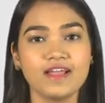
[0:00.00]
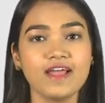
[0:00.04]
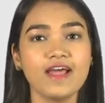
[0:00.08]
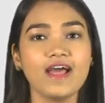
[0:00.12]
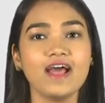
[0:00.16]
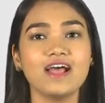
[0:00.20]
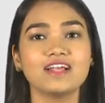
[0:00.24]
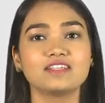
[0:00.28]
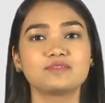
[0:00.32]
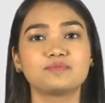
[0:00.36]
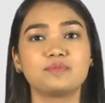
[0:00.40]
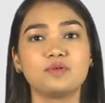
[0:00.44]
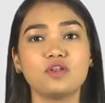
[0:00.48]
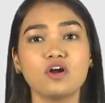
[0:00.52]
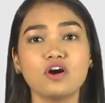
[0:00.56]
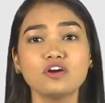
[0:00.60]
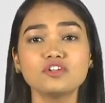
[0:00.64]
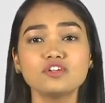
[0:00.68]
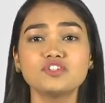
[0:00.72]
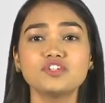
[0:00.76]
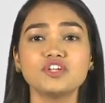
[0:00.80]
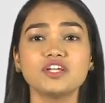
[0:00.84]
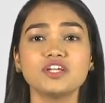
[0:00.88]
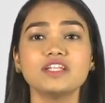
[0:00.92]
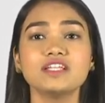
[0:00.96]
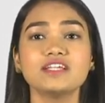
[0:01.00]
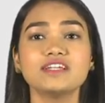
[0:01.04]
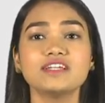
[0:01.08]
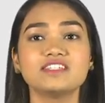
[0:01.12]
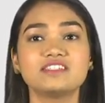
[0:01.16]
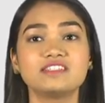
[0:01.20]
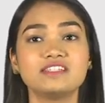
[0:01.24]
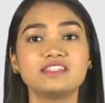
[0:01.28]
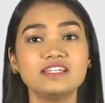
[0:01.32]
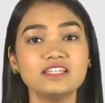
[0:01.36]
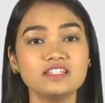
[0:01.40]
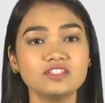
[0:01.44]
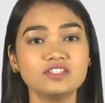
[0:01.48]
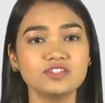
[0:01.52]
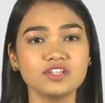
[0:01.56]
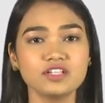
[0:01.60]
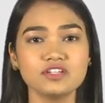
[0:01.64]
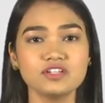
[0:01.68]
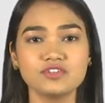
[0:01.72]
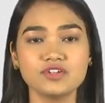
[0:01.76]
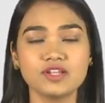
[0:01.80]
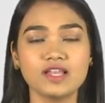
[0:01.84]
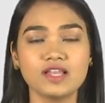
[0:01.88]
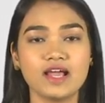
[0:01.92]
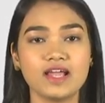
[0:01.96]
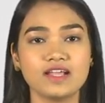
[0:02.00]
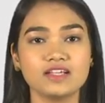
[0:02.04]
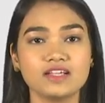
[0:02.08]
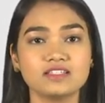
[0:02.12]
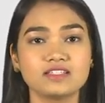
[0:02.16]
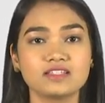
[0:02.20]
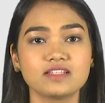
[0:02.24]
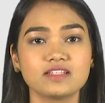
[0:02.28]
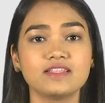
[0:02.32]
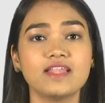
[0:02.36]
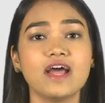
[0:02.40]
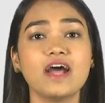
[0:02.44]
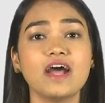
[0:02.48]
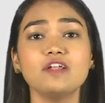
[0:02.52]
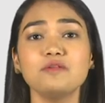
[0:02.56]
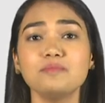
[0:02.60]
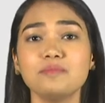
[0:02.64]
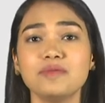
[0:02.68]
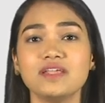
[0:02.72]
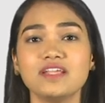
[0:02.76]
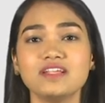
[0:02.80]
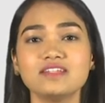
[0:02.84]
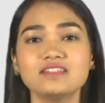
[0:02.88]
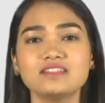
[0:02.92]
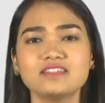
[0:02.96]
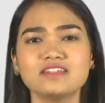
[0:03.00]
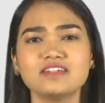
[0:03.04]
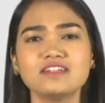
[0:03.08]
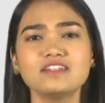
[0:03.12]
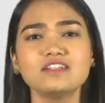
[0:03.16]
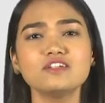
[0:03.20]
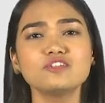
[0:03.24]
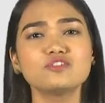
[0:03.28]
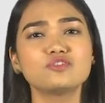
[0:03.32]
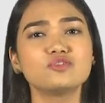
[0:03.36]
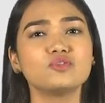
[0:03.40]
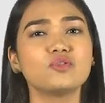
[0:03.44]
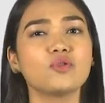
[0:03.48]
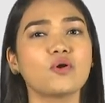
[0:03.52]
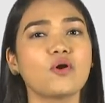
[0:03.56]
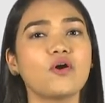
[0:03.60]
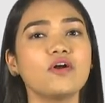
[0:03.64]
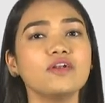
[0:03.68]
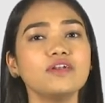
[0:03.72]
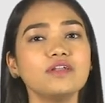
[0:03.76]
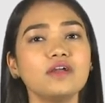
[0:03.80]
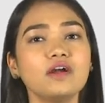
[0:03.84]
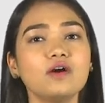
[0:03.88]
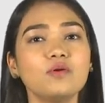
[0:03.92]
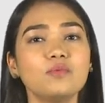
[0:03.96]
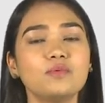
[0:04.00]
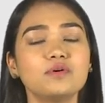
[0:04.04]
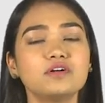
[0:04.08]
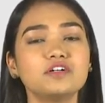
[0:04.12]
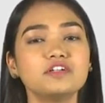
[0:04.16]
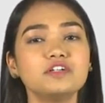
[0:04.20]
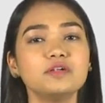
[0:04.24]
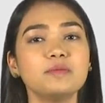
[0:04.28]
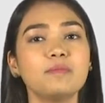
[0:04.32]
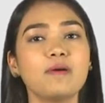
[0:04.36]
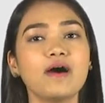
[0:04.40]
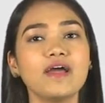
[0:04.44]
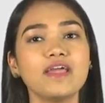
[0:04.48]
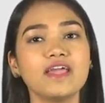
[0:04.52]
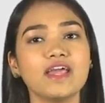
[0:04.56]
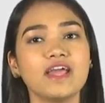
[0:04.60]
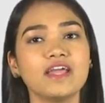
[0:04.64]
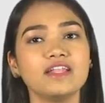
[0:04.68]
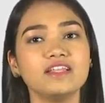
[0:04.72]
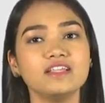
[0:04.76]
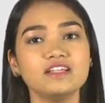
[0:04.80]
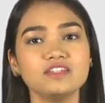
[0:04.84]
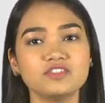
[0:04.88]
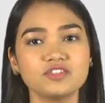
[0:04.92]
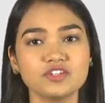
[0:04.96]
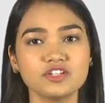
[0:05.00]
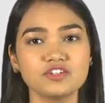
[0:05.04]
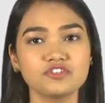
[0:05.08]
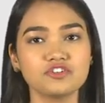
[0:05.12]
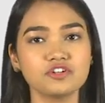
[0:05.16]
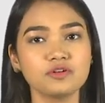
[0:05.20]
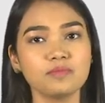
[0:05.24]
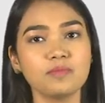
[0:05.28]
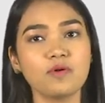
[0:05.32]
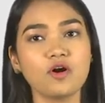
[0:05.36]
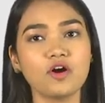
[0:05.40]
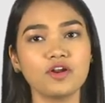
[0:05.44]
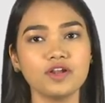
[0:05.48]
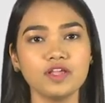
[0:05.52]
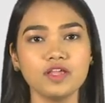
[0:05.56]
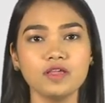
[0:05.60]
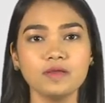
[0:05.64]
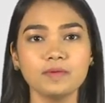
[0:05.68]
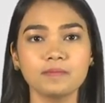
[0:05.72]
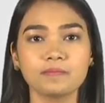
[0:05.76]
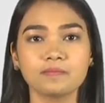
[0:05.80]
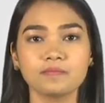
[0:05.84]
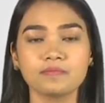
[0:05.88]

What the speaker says: As blockchain is decentralized, that means it is not governed by any central body.